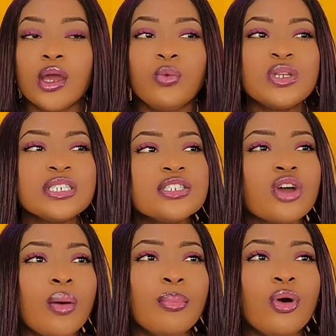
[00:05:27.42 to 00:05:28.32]
which is
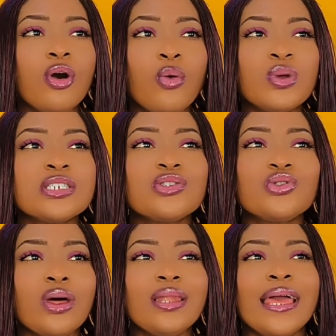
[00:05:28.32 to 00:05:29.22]
not
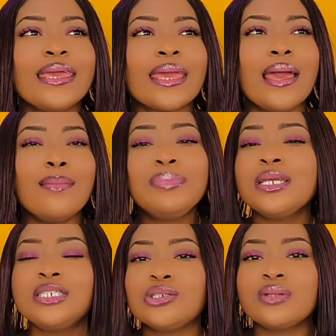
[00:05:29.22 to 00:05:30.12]
like a
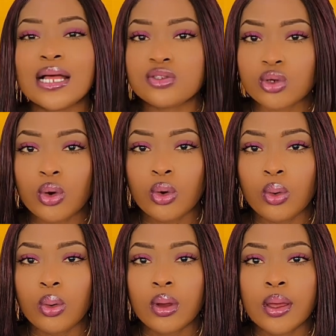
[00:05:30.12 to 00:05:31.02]
big deal at
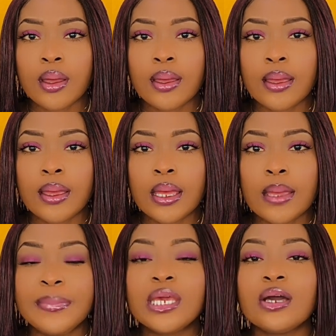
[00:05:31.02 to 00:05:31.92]
all,
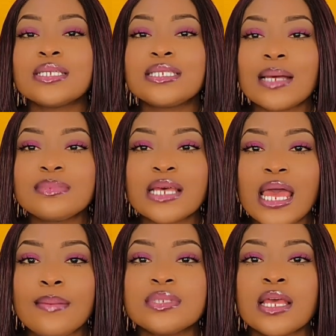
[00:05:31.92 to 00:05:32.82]
because
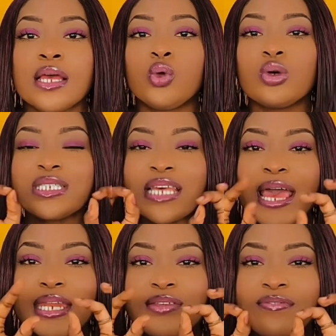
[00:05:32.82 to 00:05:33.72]
sometimes those
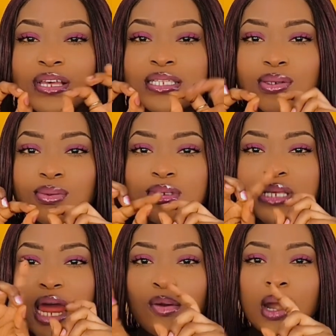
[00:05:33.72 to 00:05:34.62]
tiny vessels
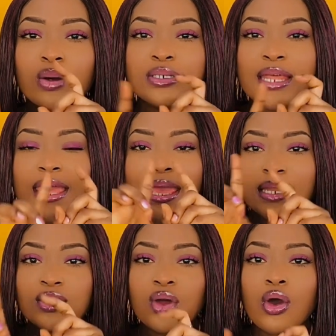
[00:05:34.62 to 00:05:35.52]
around the
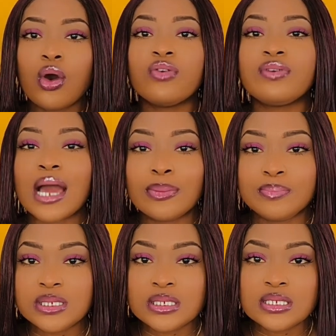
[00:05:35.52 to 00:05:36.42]
head of our
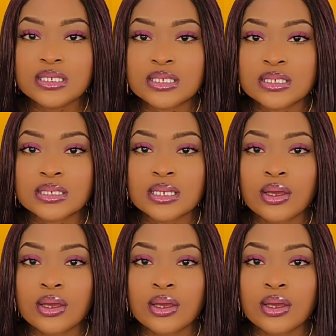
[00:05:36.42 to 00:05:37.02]
P's,